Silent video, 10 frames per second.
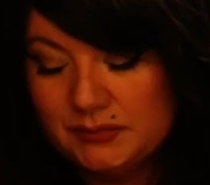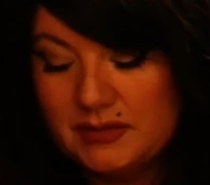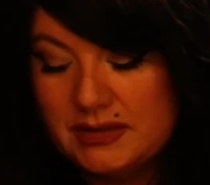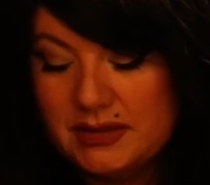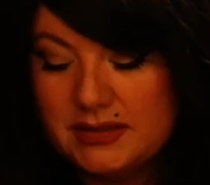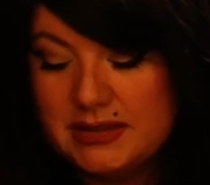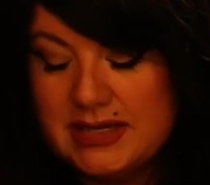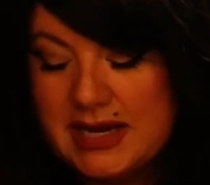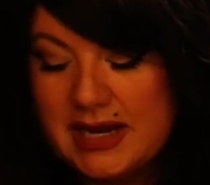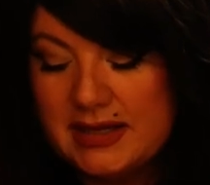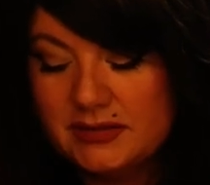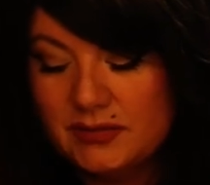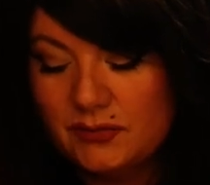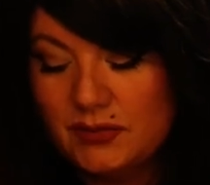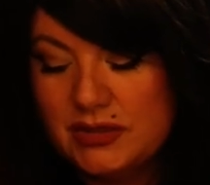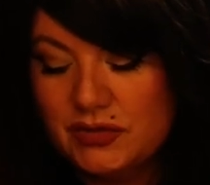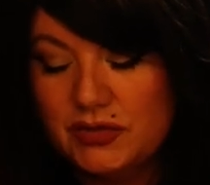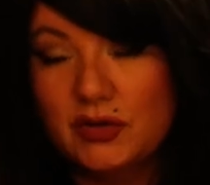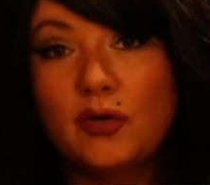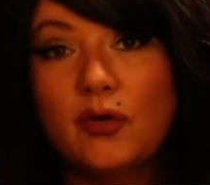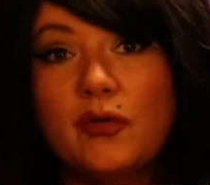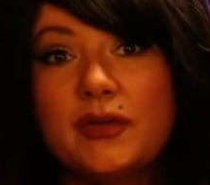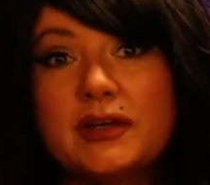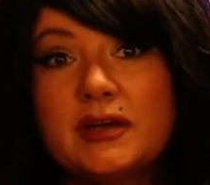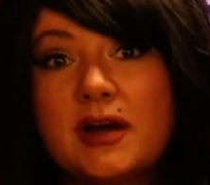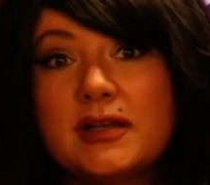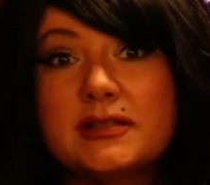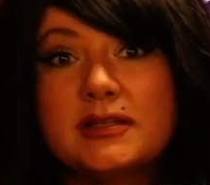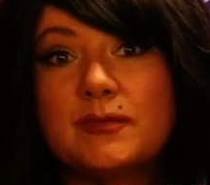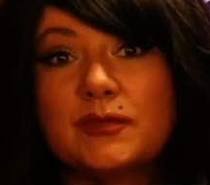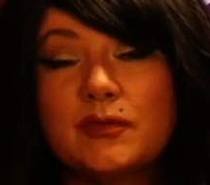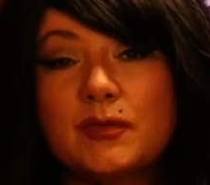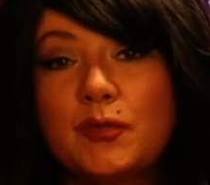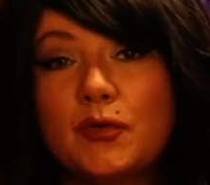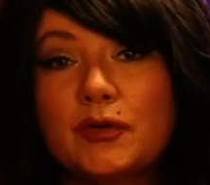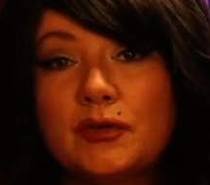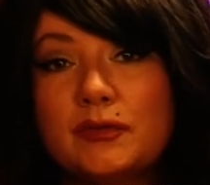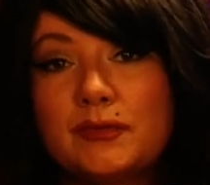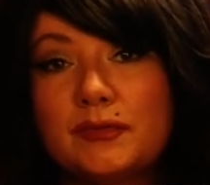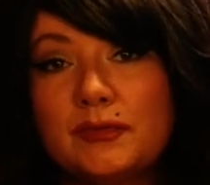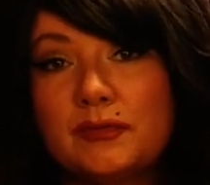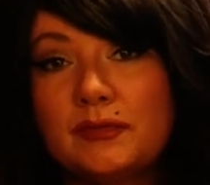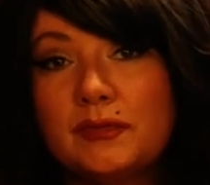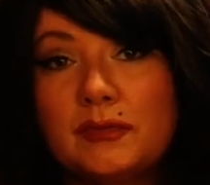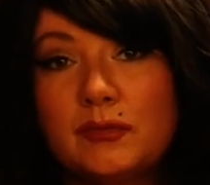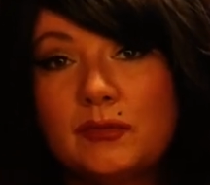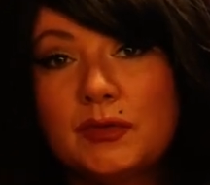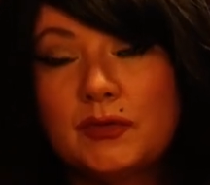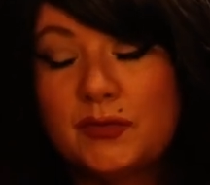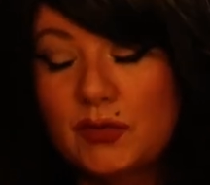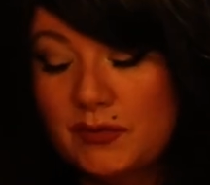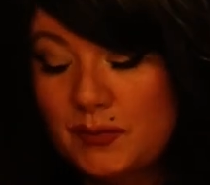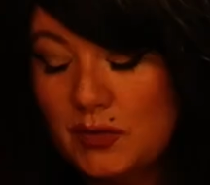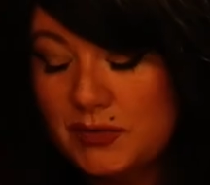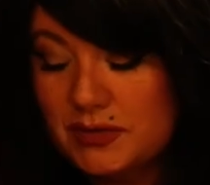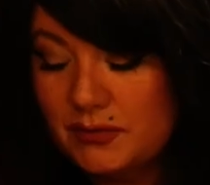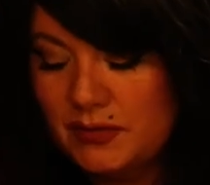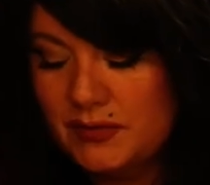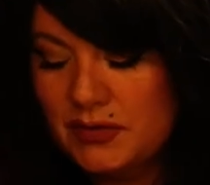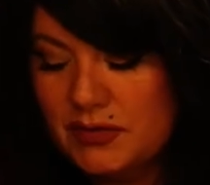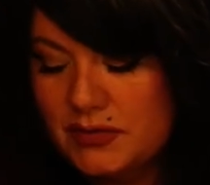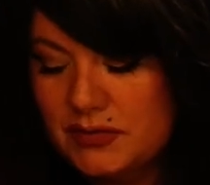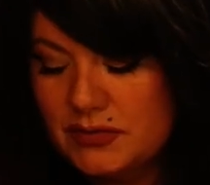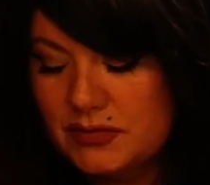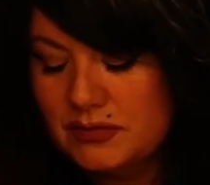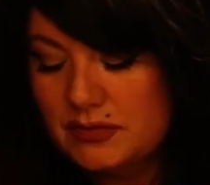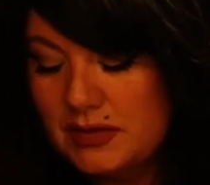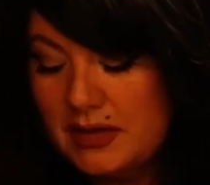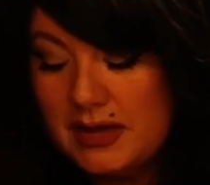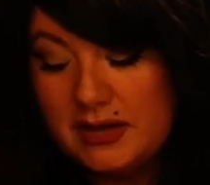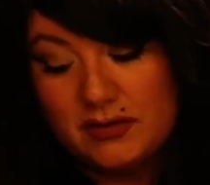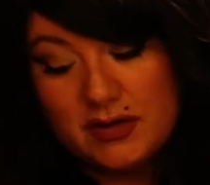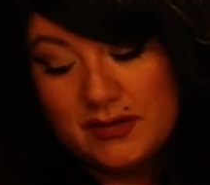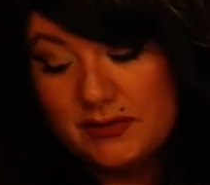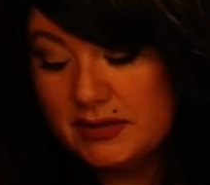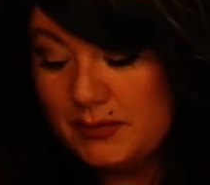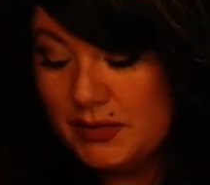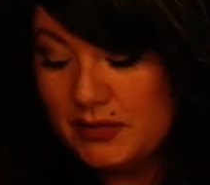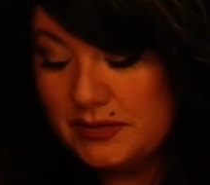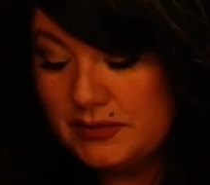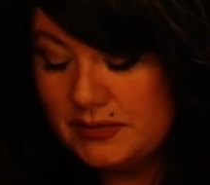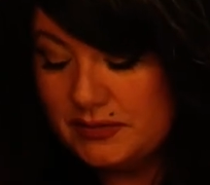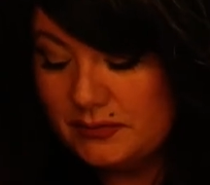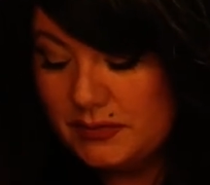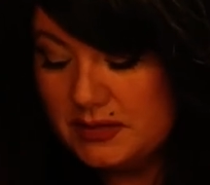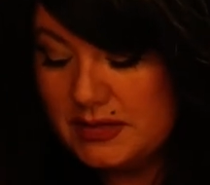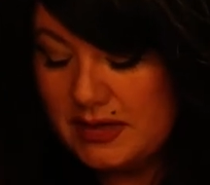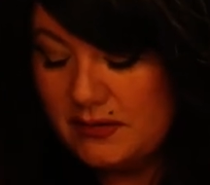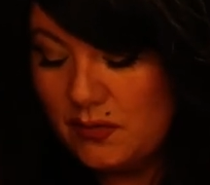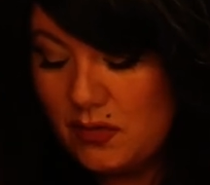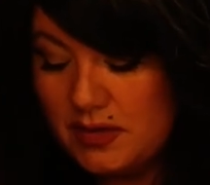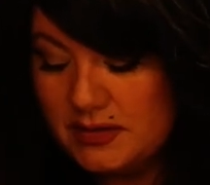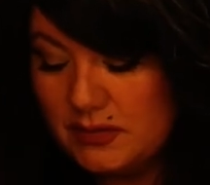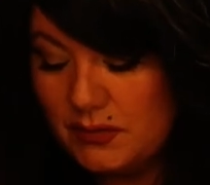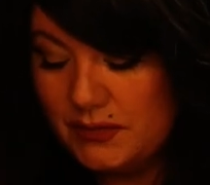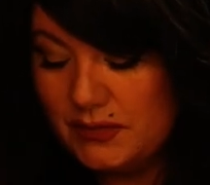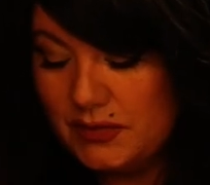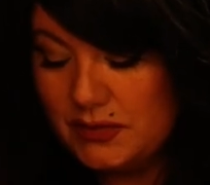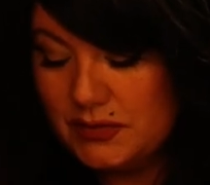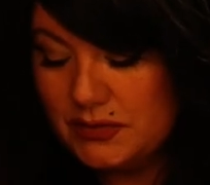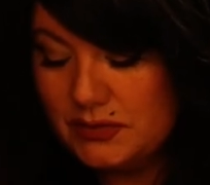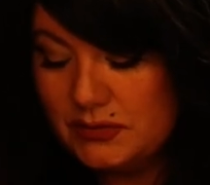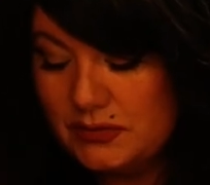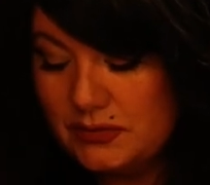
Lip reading: That they did not reach the goal, they did not step through the portal with the Four of Bolts in reverse. And they're heavily burdened, the Ten of Wands in reverse.